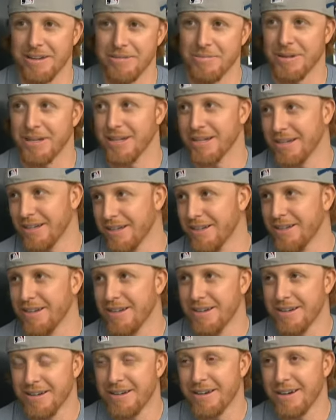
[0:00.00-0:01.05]
of been
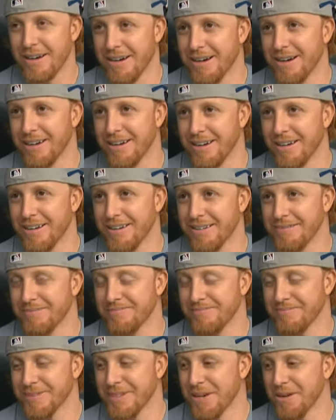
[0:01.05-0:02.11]
uh,
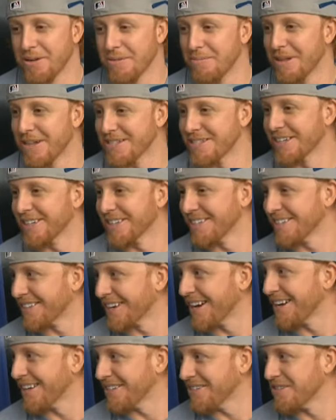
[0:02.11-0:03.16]
you know a blessing in
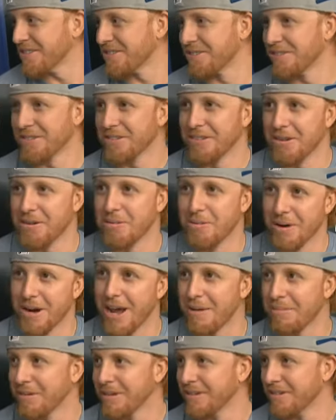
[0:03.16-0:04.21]
disguise. You know what
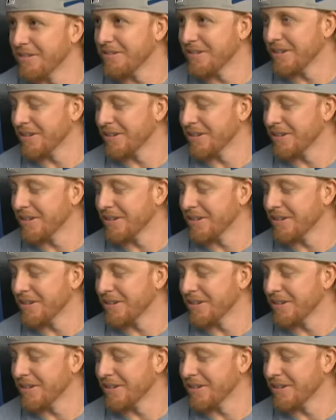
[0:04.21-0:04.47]
happened